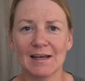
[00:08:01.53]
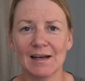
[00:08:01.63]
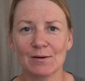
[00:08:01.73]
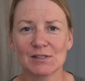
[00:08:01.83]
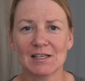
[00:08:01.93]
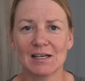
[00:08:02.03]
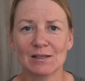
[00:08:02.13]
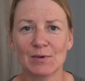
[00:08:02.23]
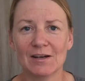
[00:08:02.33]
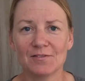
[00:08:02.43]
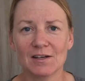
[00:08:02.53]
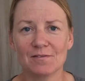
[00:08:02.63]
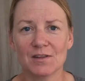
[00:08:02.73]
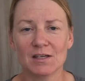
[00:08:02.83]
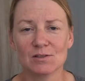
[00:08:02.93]
And I was getting the benefit
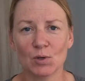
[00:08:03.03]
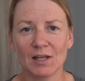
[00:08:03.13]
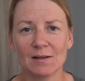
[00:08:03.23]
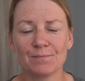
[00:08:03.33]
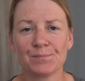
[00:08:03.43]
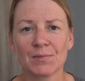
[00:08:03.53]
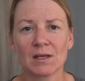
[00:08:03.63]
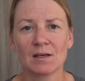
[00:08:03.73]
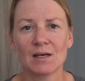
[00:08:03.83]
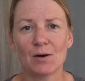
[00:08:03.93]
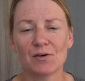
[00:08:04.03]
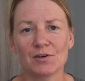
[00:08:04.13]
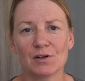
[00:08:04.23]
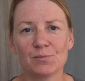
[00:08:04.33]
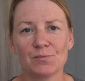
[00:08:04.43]
of the toilet.
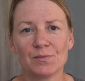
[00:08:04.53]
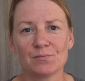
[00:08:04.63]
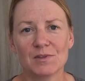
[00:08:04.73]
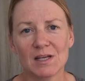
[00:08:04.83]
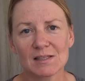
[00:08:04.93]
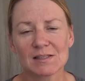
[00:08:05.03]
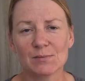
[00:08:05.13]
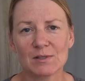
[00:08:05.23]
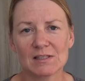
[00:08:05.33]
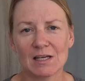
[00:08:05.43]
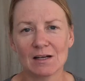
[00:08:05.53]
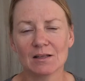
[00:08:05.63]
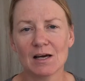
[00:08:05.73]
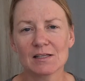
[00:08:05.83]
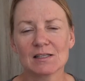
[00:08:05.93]
However, the next tip is that a
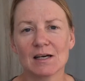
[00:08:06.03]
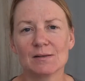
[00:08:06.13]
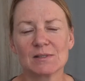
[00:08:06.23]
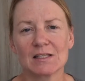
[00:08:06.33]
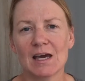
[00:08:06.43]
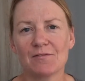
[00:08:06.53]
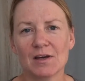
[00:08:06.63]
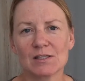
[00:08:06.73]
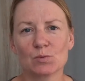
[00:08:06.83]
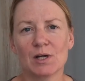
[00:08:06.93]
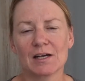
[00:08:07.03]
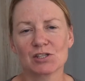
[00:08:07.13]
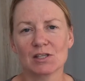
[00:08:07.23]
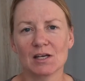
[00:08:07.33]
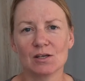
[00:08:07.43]
lot of times the cafes will
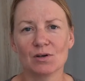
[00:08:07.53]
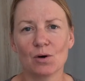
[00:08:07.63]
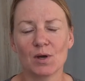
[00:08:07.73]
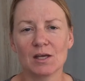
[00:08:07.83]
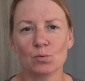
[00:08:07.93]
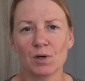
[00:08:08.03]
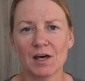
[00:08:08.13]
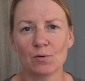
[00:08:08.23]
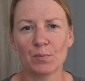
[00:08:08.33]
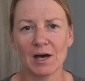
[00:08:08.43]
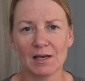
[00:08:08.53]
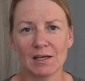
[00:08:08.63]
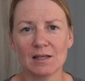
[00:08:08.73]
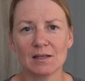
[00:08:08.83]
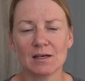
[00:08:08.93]
actually let you go in without buying
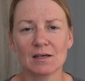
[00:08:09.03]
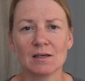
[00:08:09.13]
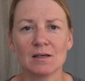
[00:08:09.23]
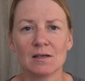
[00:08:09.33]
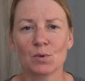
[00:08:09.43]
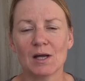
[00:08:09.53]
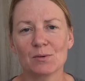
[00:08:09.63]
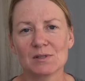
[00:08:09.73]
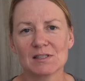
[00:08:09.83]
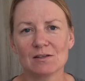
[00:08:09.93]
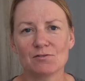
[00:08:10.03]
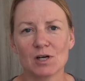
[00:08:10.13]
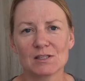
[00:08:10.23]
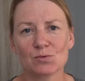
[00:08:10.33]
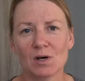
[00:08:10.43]
anything. When I was in
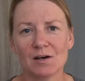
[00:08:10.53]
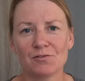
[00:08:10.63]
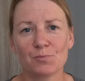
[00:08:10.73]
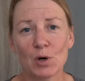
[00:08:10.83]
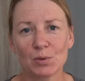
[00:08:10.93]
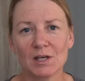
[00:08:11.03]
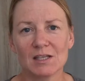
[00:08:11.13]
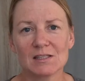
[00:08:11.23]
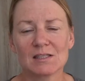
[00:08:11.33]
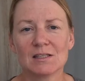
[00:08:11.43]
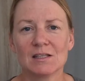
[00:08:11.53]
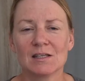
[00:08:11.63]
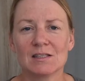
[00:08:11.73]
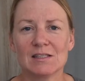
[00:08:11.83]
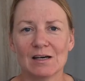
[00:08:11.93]
Wrocław, Poland,
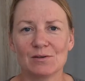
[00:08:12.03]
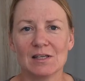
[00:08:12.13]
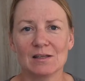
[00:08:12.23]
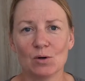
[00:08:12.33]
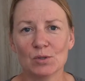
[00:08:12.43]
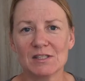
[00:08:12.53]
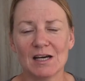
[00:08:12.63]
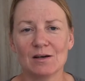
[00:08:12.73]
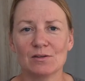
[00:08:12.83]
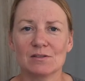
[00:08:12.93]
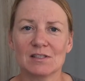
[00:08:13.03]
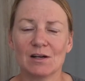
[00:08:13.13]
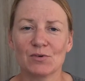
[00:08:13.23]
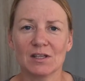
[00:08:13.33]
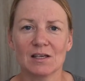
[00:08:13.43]
down in the old town, there's
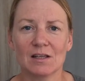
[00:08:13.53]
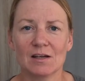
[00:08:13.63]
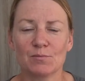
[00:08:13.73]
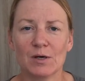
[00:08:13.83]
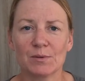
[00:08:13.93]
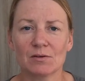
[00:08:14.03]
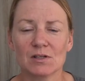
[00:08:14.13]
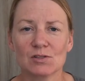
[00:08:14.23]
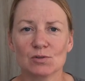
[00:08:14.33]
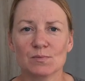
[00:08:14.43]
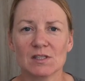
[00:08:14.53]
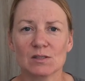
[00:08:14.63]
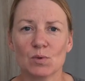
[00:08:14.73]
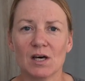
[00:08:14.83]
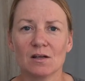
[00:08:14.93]
not really a lot of public restrooms
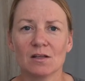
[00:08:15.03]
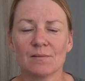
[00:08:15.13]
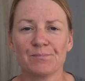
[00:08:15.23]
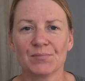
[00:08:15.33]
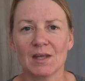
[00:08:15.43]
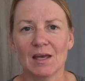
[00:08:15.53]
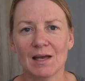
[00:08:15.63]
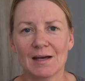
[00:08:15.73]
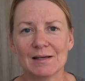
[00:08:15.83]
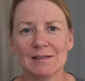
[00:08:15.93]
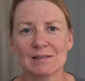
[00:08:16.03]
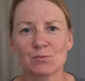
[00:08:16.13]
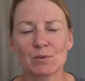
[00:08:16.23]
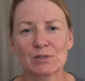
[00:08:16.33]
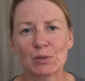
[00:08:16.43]
as well. And
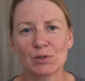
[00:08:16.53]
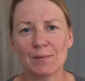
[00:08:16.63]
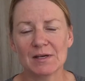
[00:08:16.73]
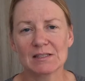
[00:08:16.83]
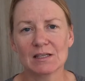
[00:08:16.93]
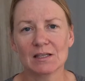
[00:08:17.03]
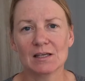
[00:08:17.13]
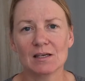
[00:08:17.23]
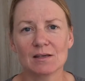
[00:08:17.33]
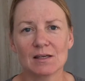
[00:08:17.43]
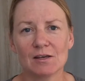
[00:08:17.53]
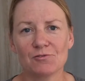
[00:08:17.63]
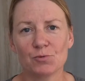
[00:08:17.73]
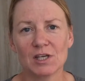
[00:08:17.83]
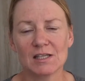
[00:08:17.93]
we were told that basically
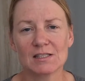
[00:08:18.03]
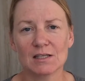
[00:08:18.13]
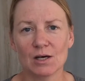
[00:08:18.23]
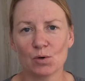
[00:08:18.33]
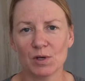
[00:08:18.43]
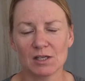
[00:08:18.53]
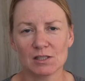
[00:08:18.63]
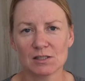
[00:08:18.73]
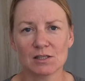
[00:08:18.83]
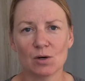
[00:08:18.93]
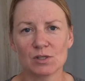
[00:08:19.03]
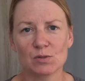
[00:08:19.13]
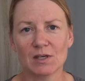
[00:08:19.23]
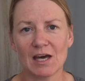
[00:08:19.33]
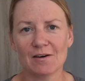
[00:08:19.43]
if we needed to go, we could just go
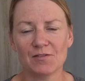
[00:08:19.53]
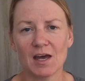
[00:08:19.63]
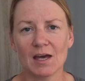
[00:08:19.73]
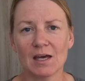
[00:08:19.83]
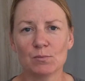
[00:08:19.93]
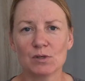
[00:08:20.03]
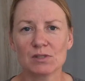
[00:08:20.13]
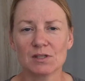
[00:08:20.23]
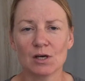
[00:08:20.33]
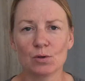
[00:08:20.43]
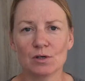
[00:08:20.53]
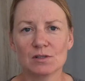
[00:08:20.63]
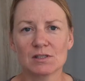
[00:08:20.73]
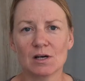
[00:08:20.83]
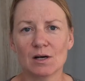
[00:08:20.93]
into a cafe. And most of the
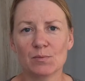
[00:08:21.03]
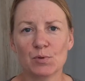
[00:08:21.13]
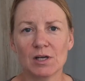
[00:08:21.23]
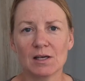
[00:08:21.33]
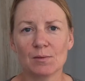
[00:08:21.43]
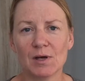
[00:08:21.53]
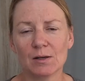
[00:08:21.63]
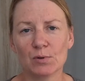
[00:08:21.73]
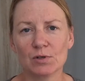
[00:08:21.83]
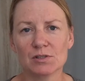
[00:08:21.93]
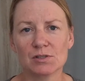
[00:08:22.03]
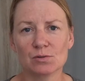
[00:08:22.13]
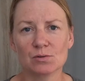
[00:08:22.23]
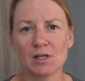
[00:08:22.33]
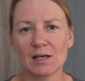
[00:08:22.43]
owners are pretty amenable
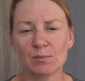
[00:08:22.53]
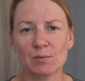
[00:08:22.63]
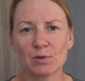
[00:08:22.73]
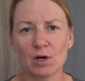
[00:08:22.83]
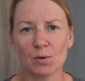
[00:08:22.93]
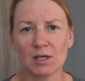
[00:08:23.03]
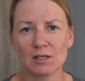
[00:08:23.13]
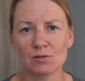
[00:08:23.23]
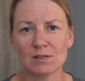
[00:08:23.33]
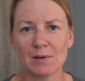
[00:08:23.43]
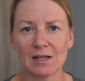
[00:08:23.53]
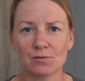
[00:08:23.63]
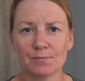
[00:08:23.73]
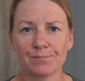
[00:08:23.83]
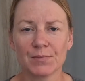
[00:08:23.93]
to letting people go in and use the
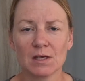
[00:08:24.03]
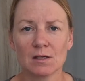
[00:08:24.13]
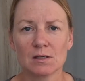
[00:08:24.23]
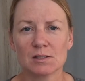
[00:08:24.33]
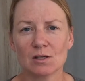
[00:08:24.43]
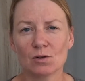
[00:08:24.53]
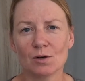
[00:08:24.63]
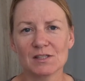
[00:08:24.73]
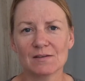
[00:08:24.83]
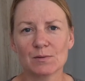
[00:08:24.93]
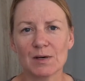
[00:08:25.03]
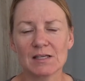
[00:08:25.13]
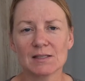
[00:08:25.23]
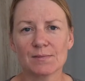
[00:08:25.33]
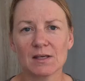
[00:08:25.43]
bathroom. So you don't always have to buy
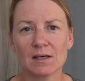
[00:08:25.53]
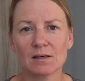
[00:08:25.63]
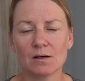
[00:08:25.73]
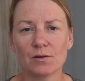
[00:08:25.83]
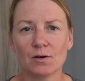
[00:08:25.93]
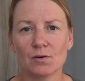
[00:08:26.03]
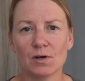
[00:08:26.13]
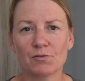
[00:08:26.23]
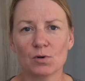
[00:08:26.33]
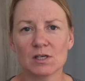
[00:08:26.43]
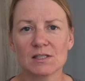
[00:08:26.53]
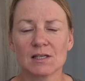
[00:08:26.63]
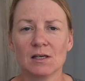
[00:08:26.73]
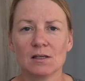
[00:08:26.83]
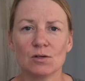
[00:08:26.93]
something, although of course
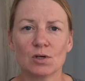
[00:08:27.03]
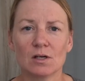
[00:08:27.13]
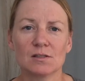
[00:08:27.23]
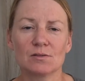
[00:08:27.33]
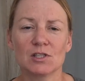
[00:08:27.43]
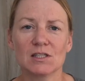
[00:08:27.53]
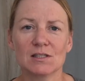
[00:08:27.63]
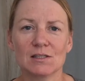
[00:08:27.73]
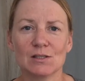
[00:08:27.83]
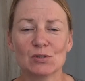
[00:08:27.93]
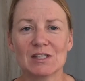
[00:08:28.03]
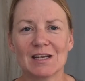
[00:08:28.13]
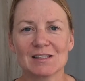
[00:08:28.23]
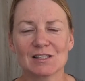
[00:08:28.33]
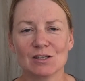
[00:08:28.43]
you could also just use that
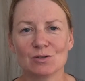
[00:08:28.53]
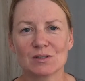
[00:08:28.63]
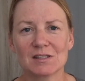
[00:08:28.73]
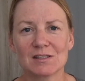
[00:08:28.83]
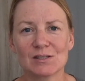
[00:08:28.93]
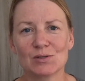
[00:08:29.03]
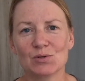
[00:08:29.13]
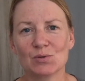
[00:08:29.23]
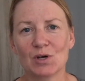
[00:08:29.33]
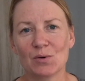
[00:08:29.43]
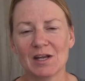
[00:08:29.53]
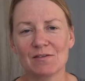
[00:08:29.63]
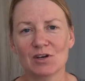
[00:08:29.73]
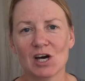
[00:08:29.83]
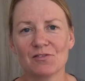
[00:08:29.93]
excuse to go and
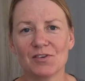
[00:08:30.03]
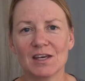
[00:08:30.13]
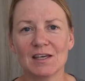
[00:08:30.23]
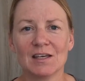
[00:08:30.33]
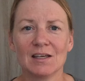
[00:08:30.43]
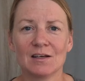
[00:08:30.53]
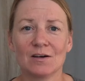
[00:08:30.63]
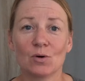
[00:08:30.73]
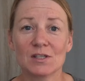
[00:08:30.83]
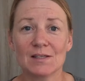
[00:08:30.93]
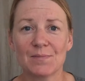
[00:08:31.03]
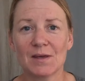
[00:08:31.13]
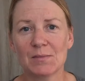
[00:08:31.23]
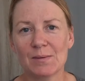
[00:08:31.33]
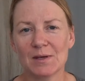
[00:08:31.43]
have a coffee or
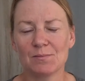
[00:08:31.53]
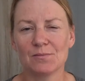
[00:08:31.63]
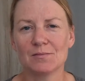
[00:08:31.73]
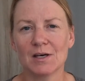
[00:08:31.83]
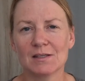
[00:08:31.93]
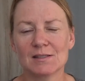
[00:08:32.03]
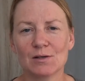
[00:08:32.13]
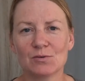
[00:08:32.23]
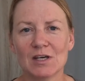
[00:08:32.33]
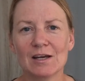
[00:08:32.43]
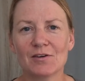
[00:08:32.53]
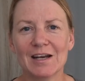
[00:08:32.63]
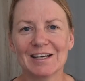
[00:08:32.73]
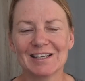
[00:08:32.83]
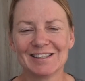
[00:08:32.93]
something maybe not so
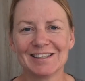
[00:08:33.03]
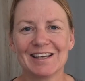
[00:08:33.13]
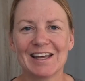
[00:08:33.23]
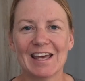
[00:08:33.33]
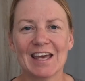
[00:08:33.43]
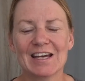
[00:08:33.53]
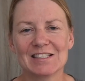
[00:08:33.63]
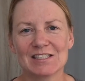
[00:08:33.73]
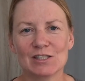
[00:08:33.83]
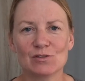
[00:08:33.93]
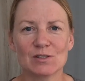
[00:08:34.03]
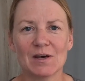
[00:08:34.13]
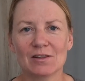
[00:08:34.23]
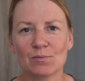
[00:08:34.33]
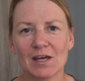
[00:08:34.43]
diuretic and use the
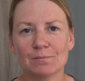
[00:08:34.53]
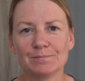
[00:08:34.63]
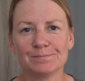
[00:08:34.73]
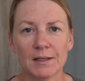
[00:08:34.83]
bathroom then.